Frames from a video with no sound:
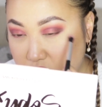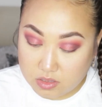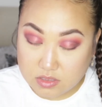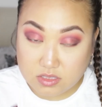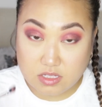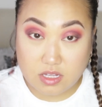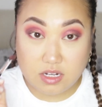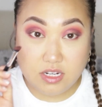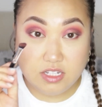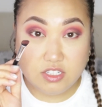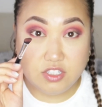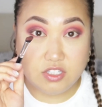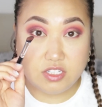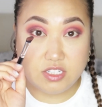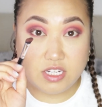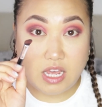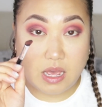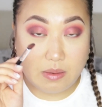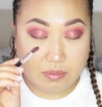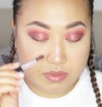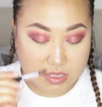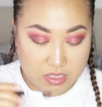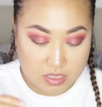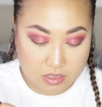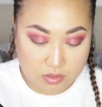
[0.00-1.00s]
So I literally
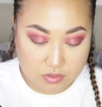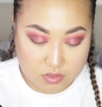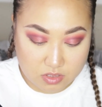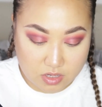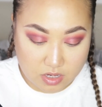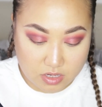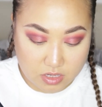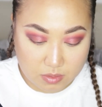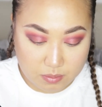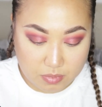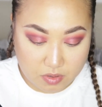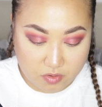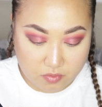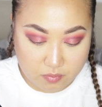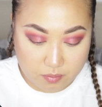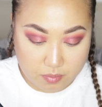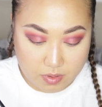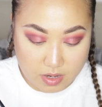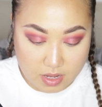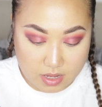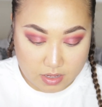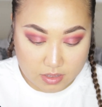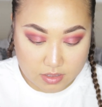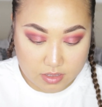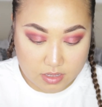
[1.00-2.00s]
tapped a little tiny bit of
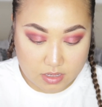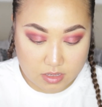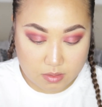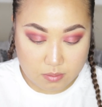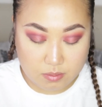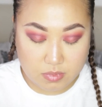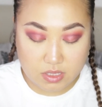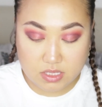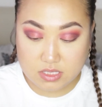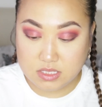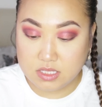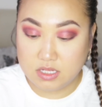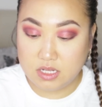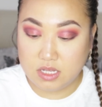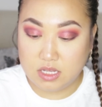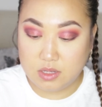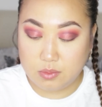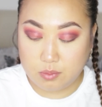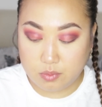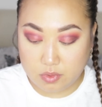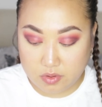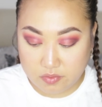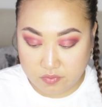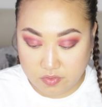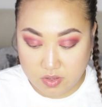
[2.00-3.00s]
black and I'm mixing it
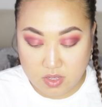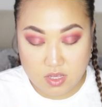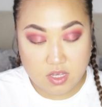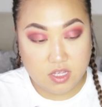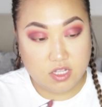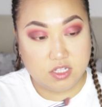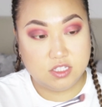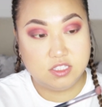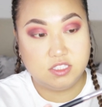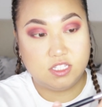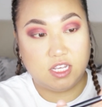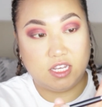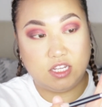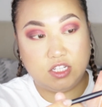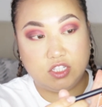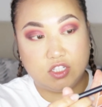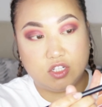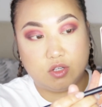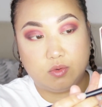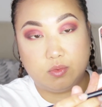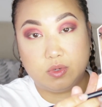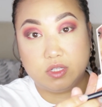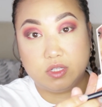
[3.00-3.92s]
in with Danger,